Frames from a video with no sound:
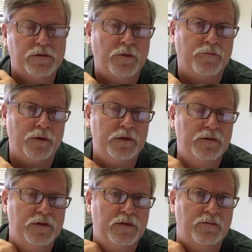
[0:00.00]
So for
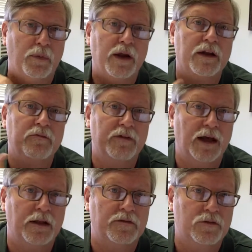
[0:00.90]
instance, if Brandon
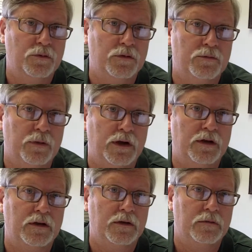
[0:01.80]
Valley Schools
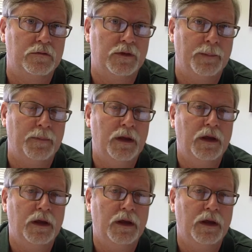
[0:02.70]
wanted to use them,